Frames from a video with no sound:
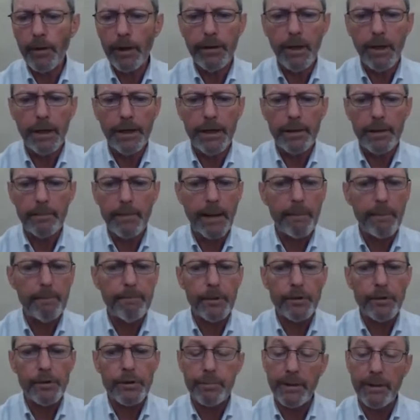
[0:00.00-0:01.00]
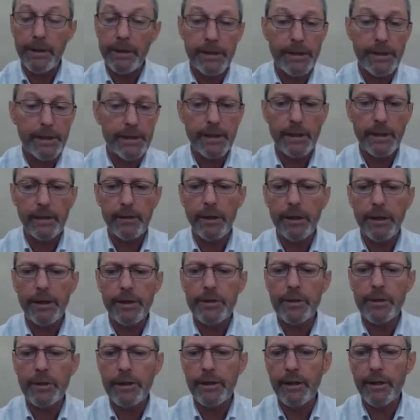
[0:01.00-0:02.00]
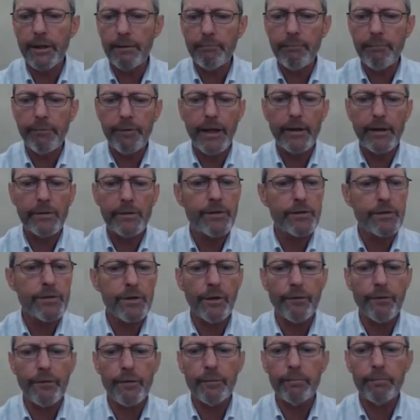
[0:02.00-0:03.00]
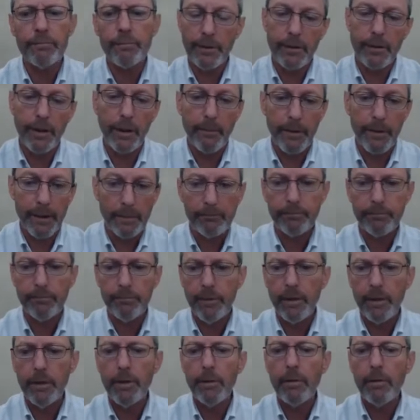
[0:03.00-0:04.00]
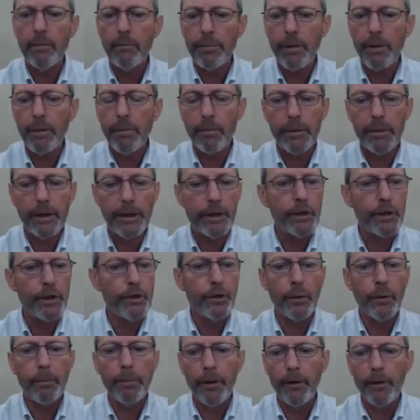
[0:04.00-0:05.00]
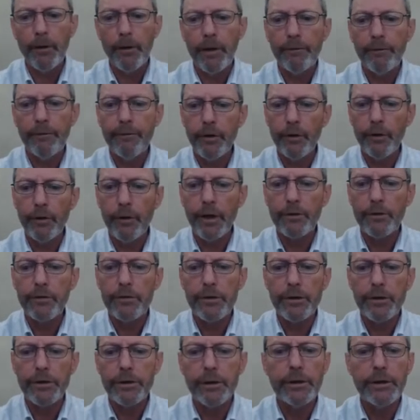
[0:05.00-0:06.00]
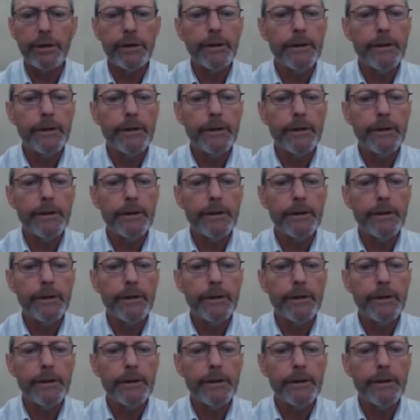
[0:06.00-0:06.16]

None of the bamboo species there are literally thousands of them, but I mean probably in Europe only a few hundred.